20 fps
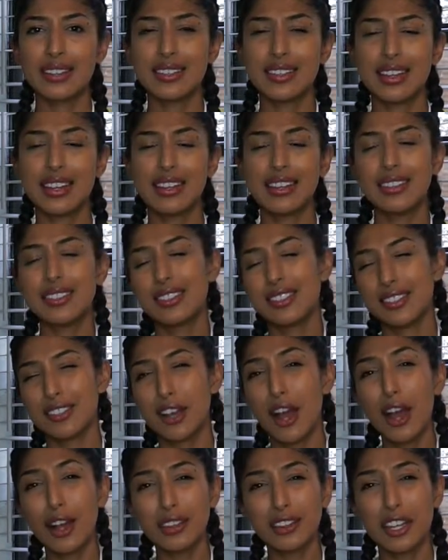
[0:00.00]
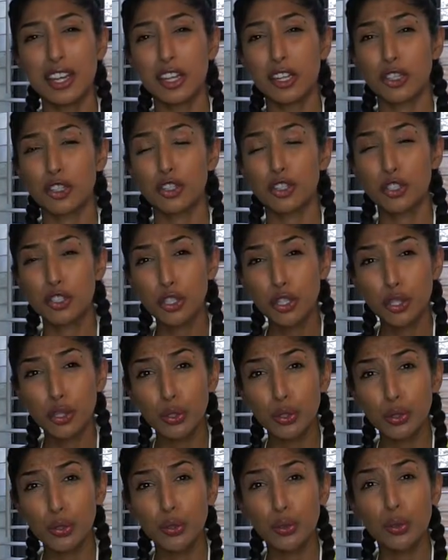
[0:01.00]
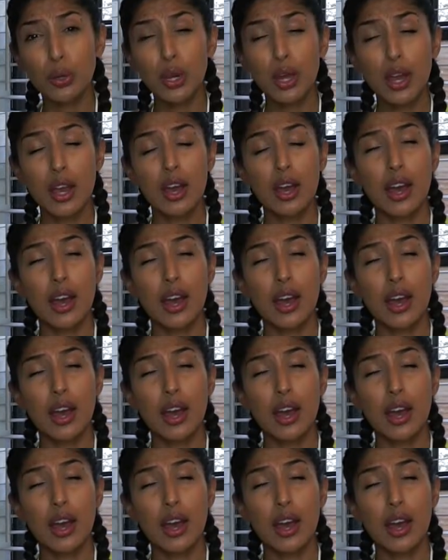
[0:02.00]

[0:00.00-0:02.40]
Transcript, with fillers: and it's not like too